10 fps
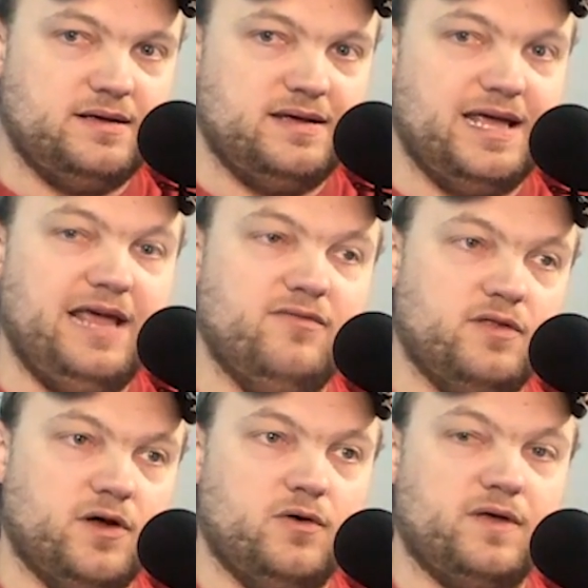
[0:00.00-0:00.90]
even
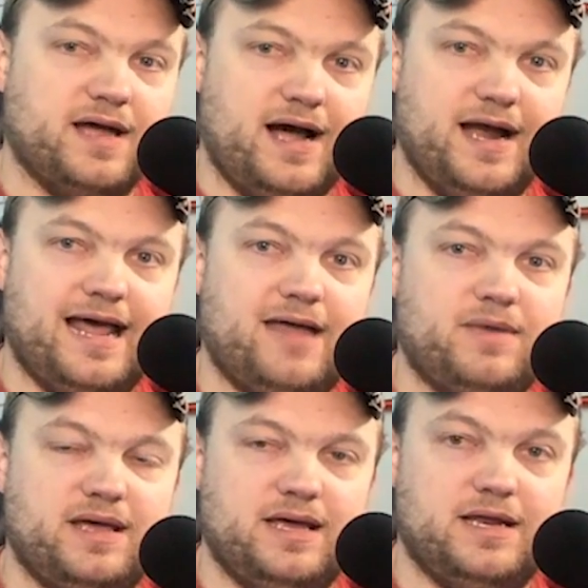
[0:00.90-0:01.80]
though the guide had
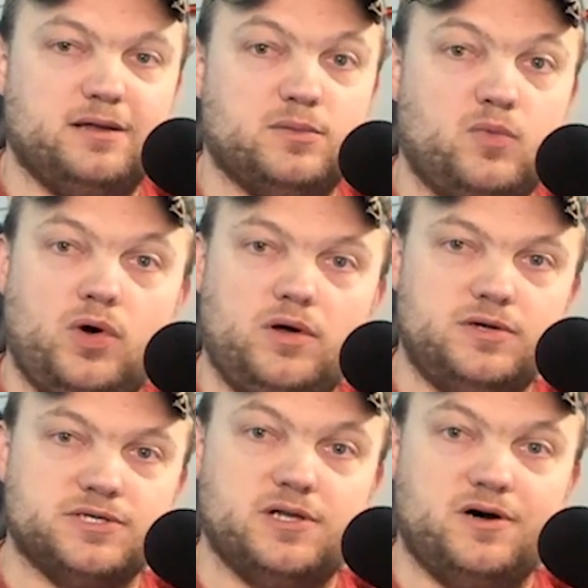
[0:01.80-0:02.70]
me hitting some
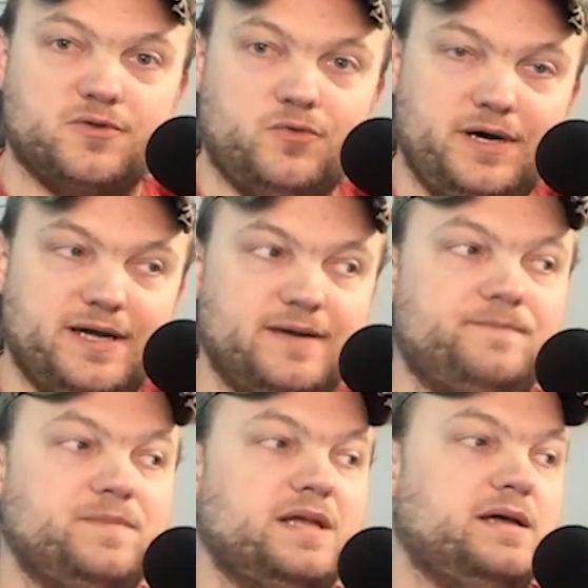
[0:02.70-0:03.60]
walls along the way.
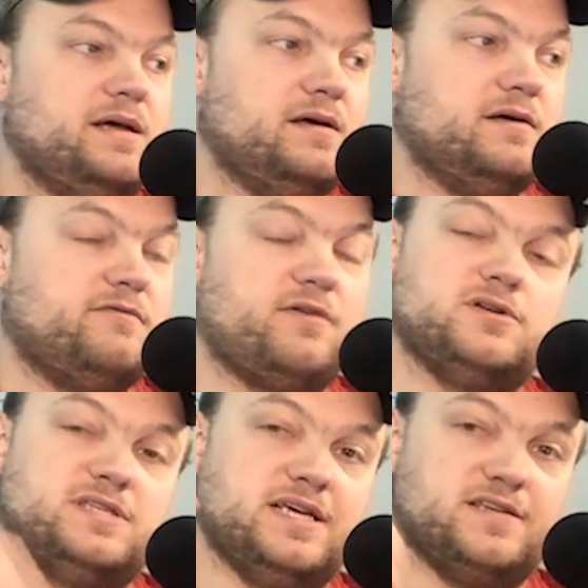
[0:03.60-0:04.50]

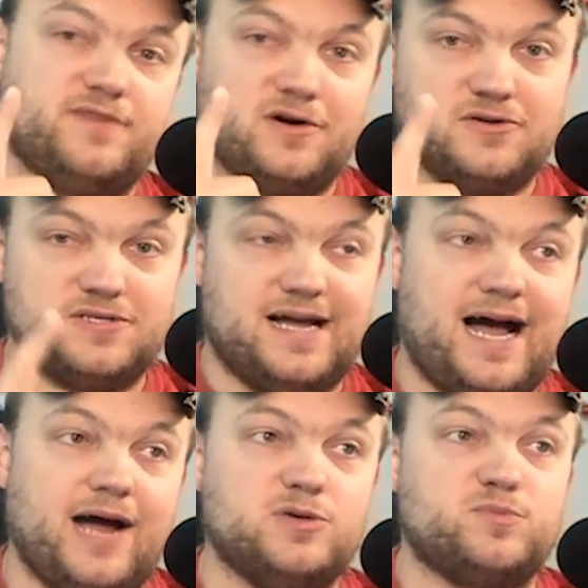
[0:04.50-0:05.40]
First things first,
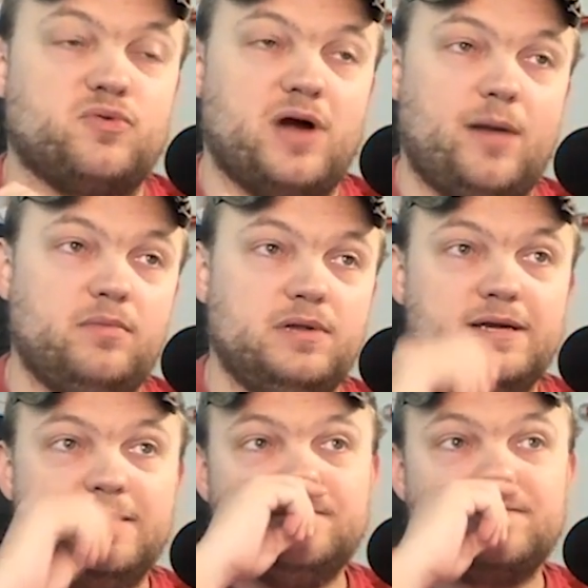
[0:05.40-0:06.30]
I was
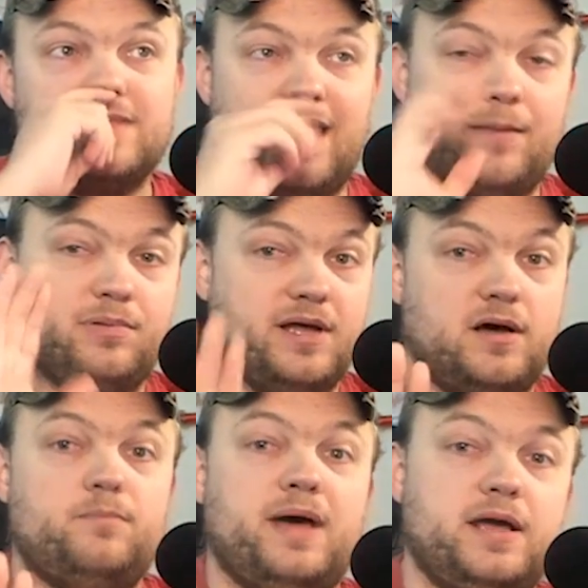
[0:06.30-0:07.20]
probably, and I play
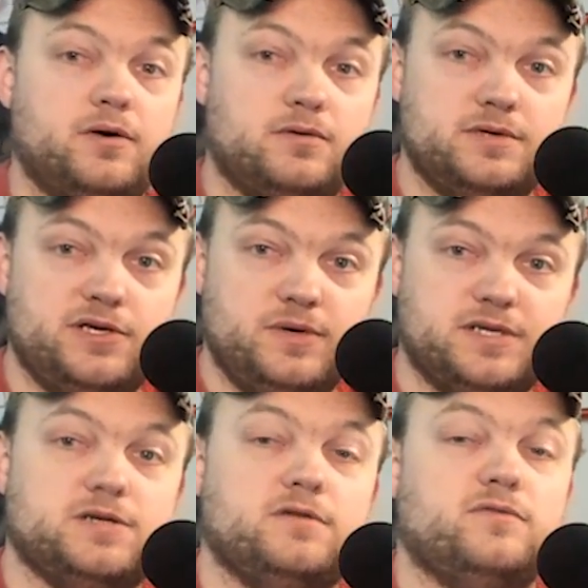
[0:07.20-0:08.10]
on Pagel, US
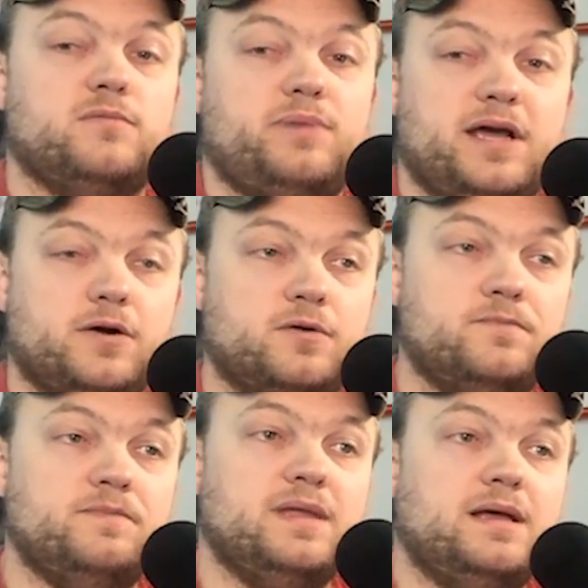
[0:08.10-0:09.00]
server on Pagel,
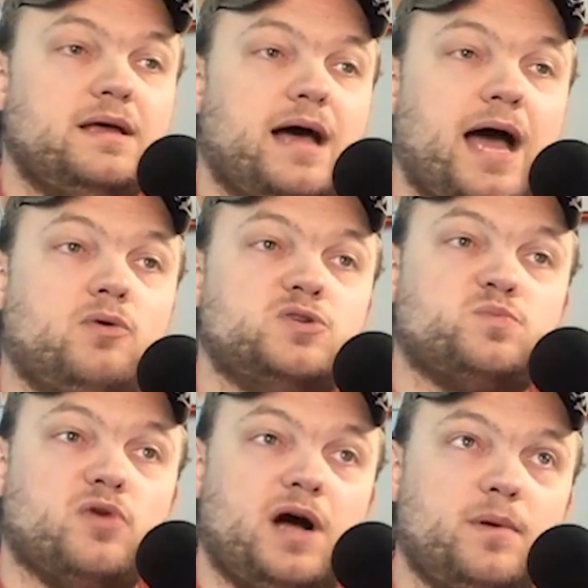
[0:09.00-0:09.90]
I was
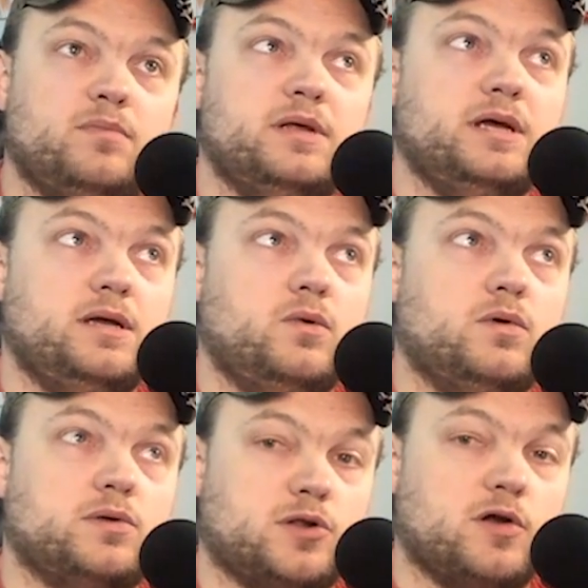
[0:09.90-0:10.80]
probably
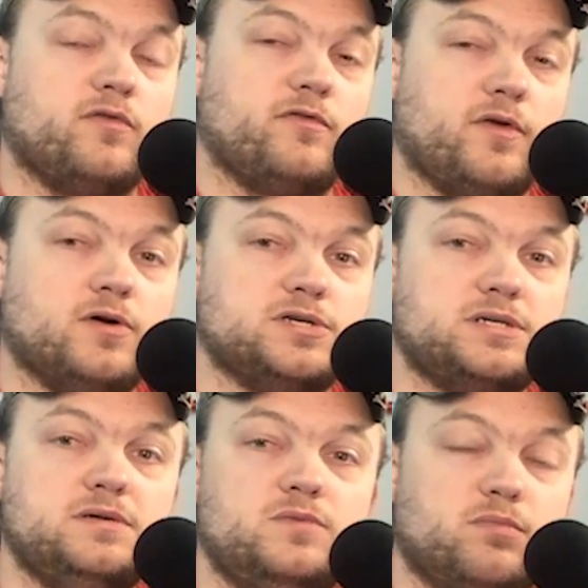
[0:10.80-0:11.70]
server
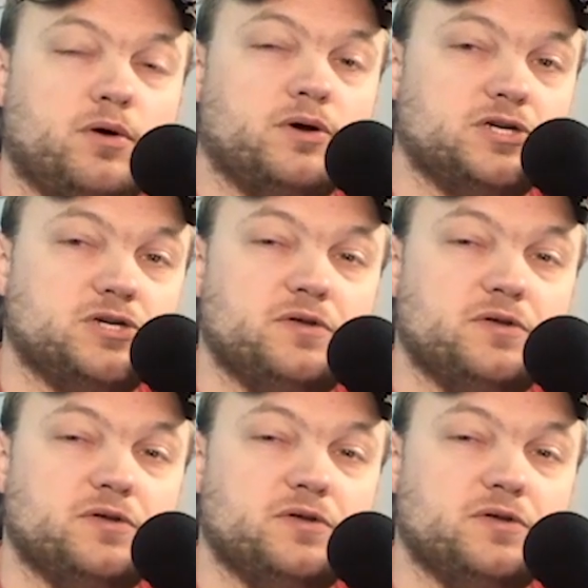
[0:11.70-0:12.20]
first with Broken Tooth.